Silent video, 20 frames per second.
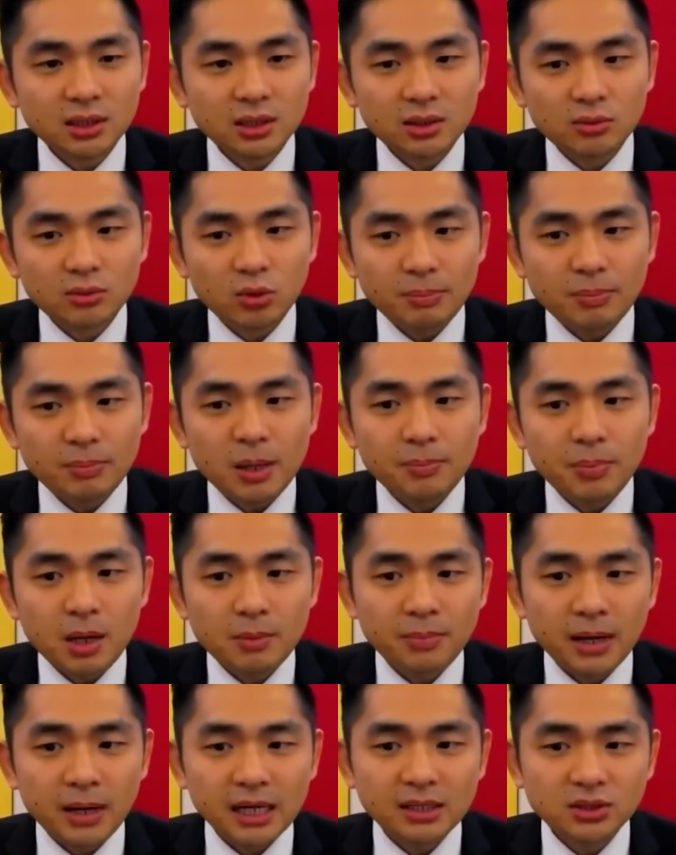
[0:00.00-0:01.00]
Where
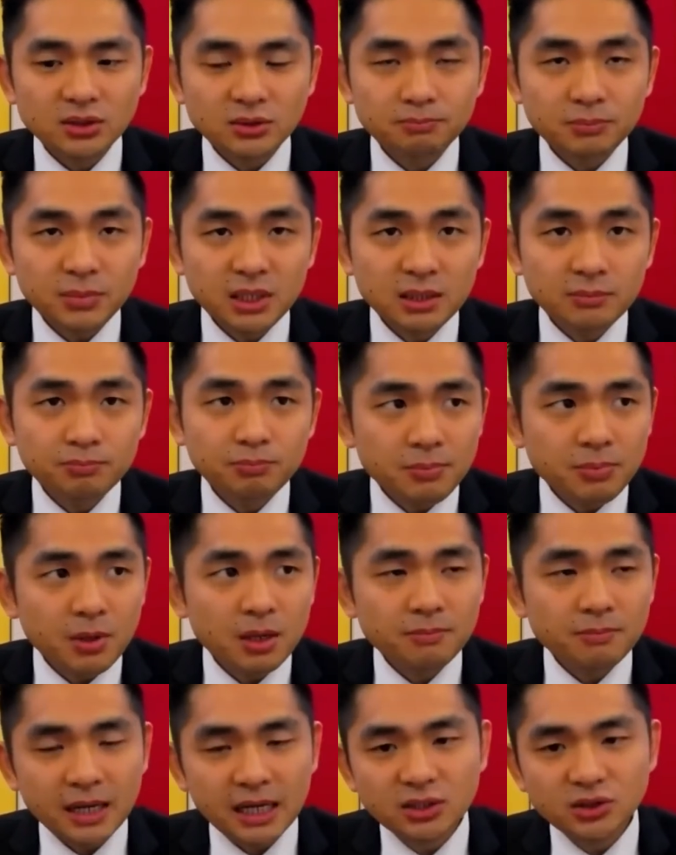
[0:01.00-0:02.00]
in paper
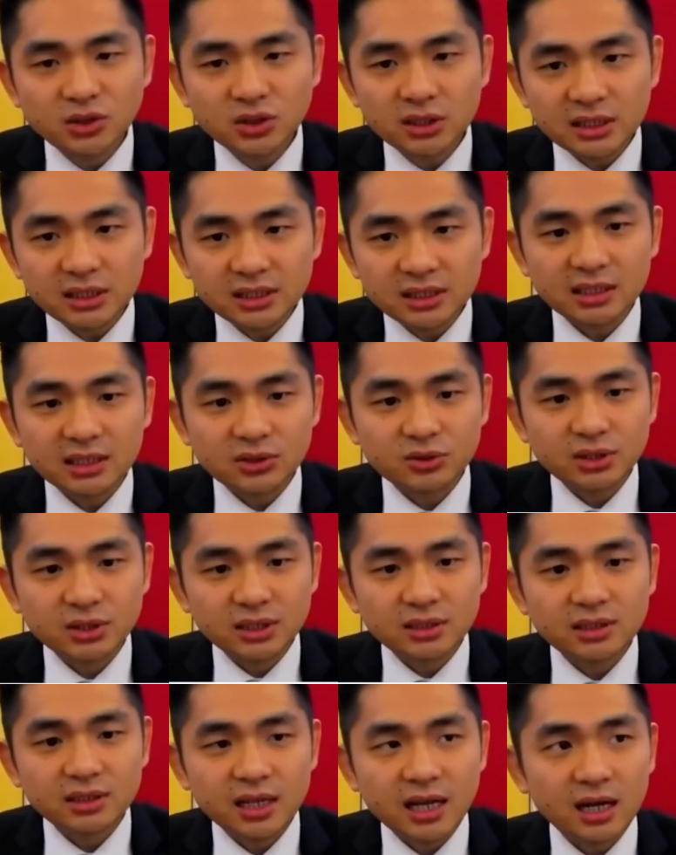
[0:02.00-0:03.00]
and packaging
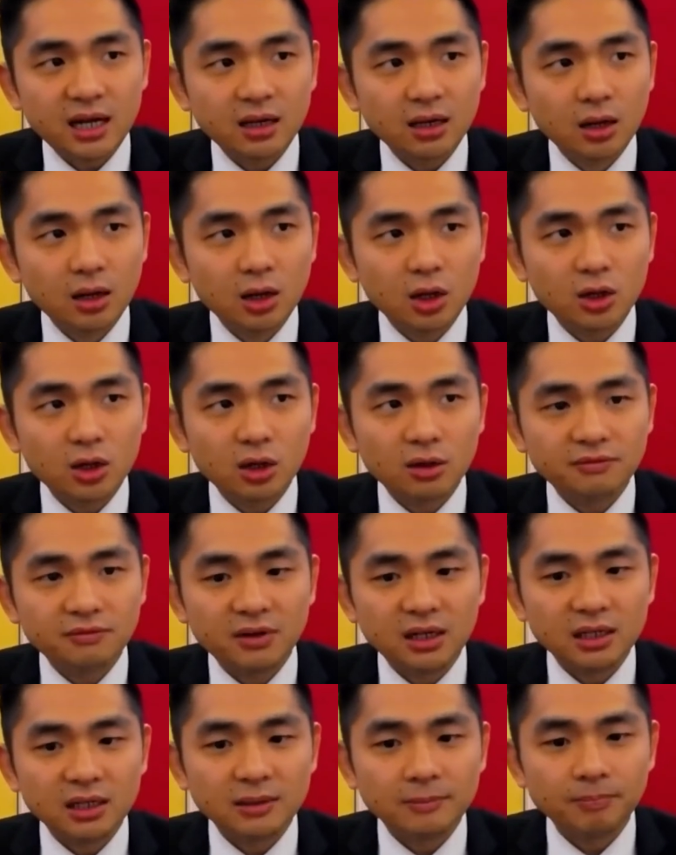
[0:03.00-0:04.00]
industry, there are a lot
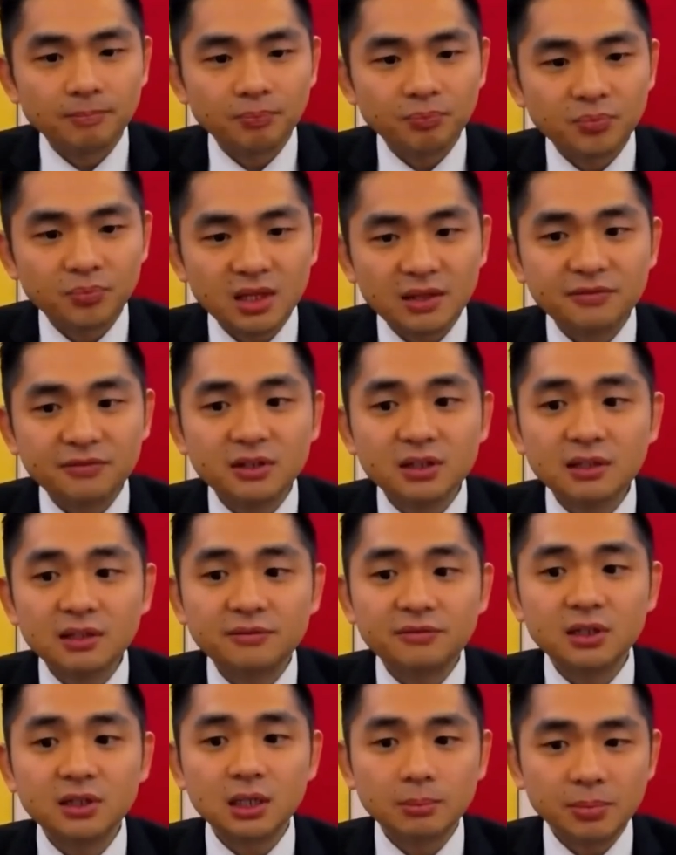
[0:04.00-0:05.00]
of different
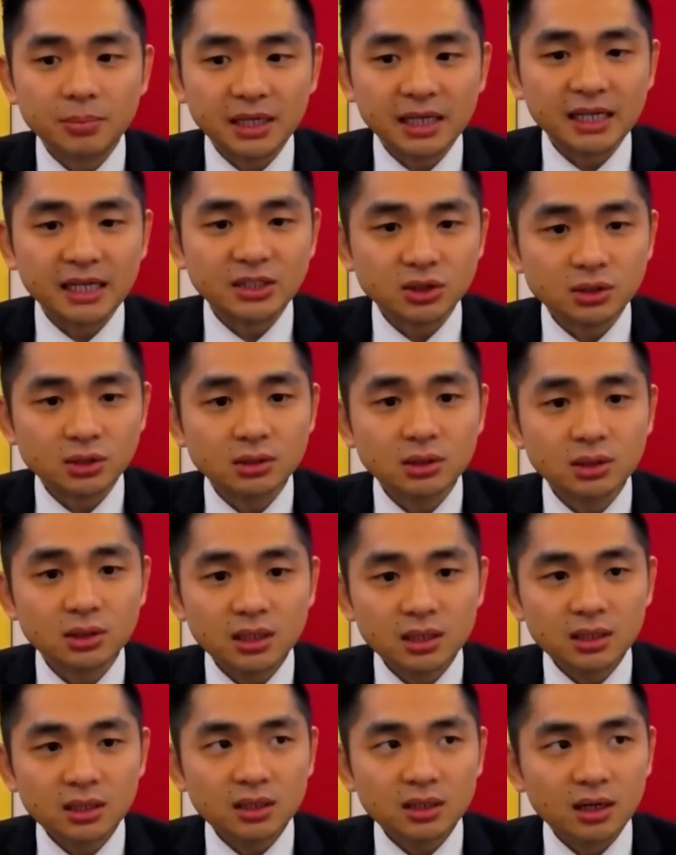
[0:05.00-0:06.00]
applications.
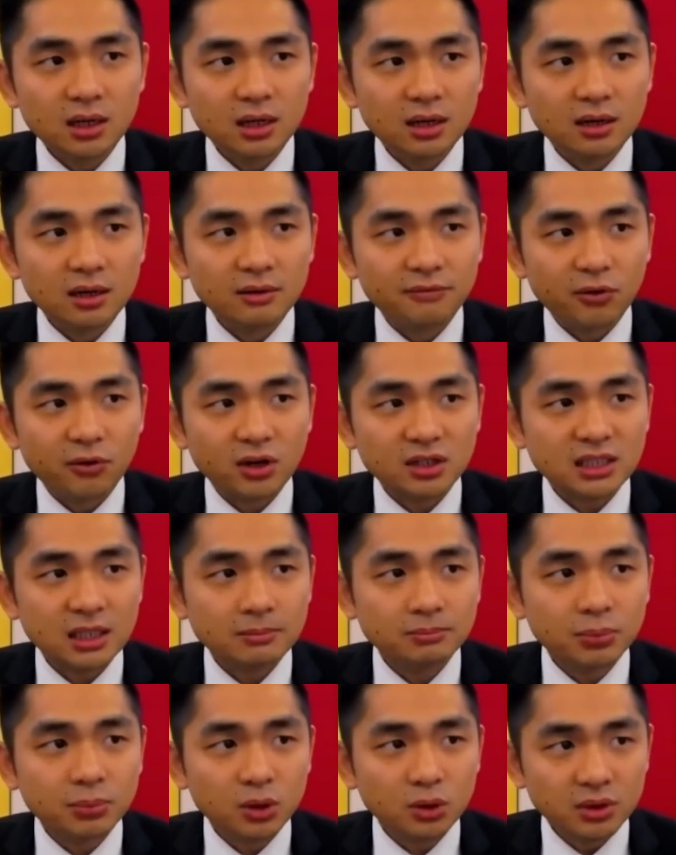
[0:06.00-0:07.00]
For
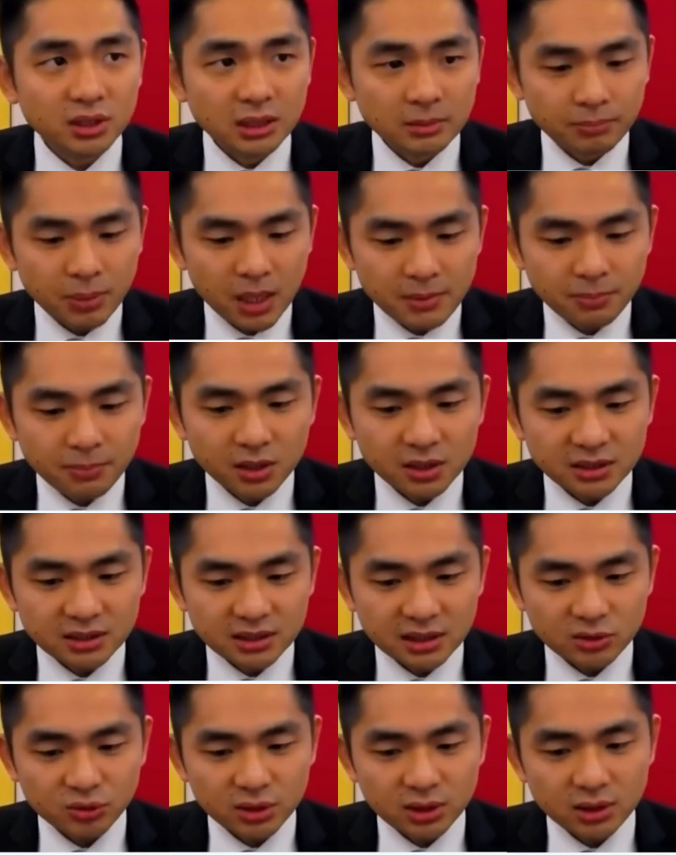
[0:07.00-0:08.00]
example, in the paper
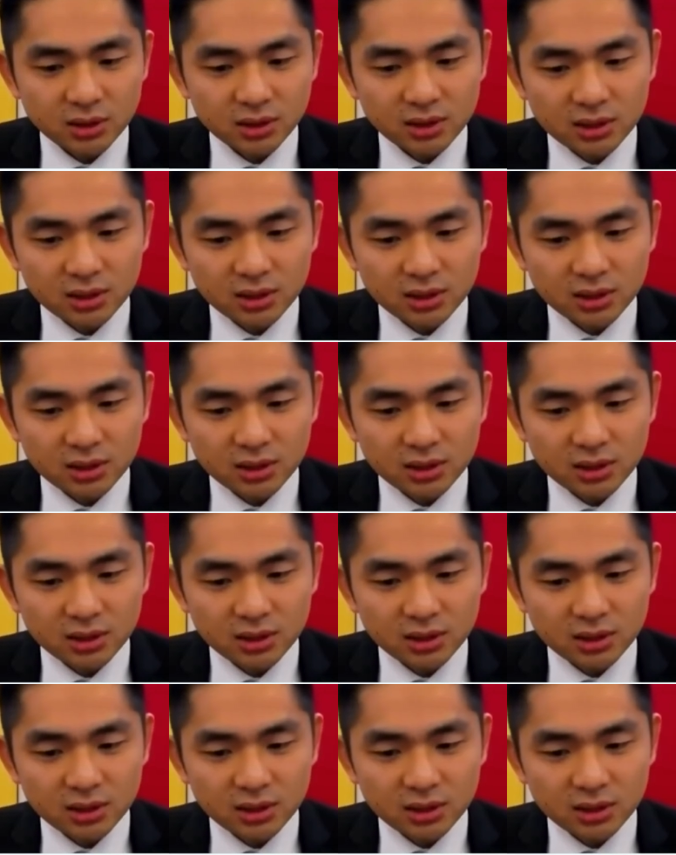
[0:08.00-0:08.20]
industry,